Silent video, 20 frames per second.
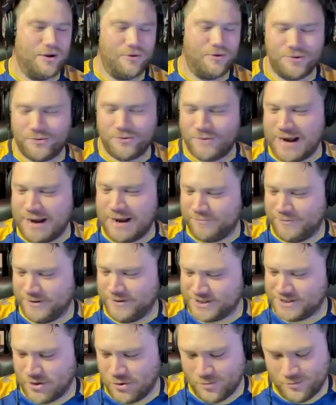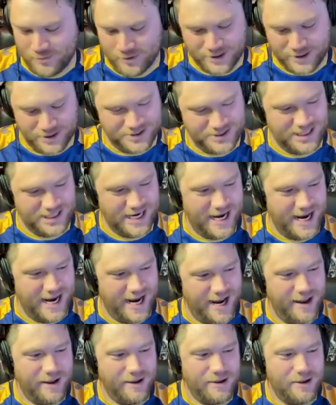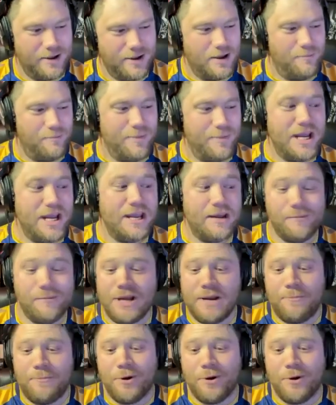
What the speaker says: I want to wrap this up because me